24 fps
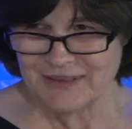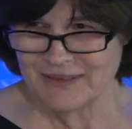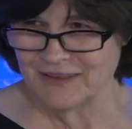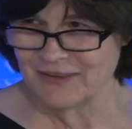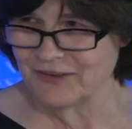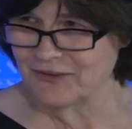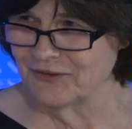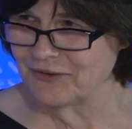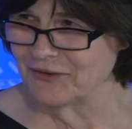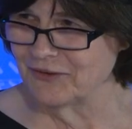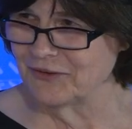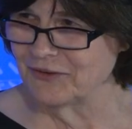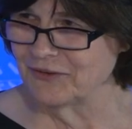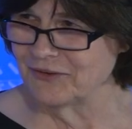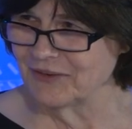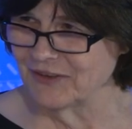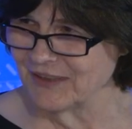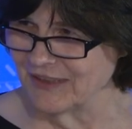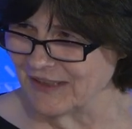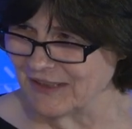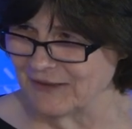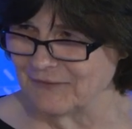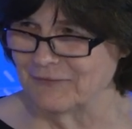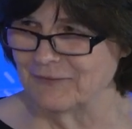issues,
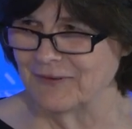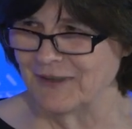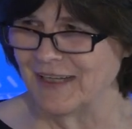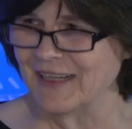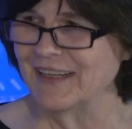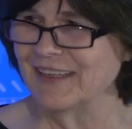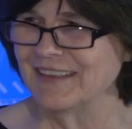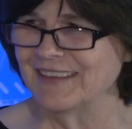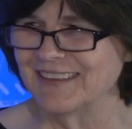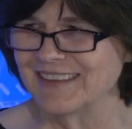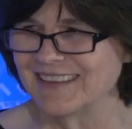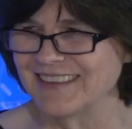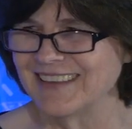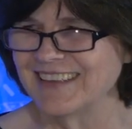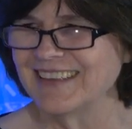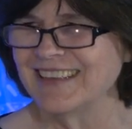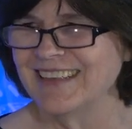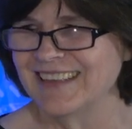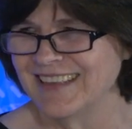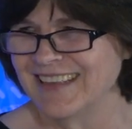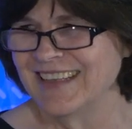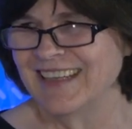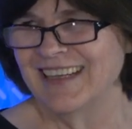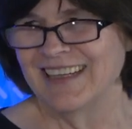and Vonda,
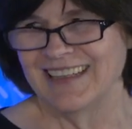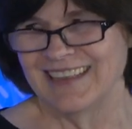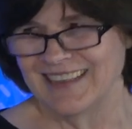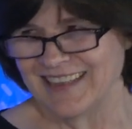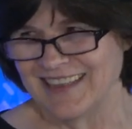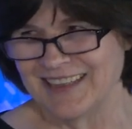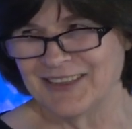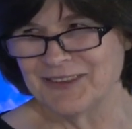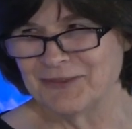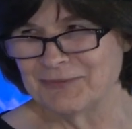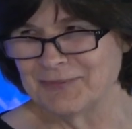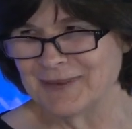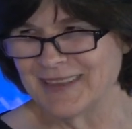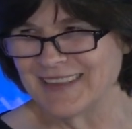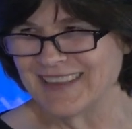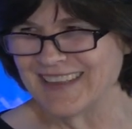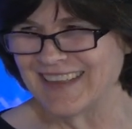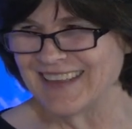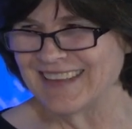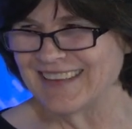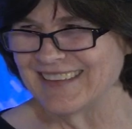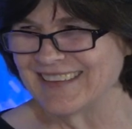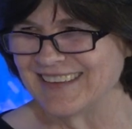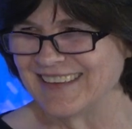last but
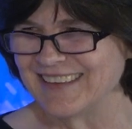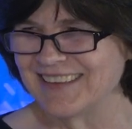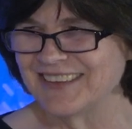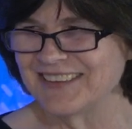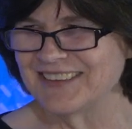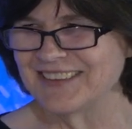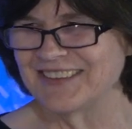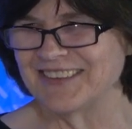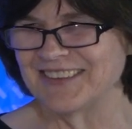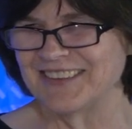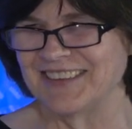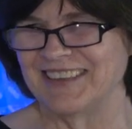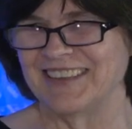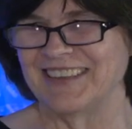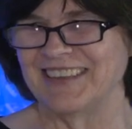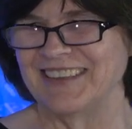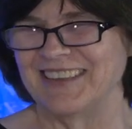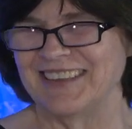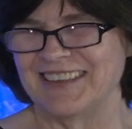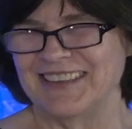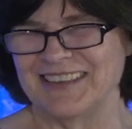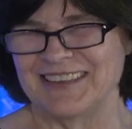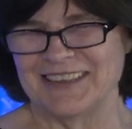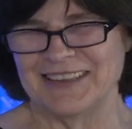not least,
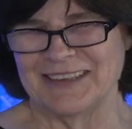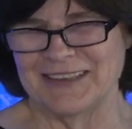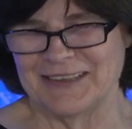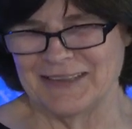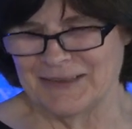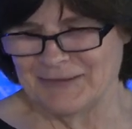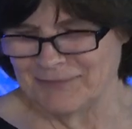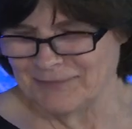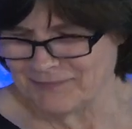on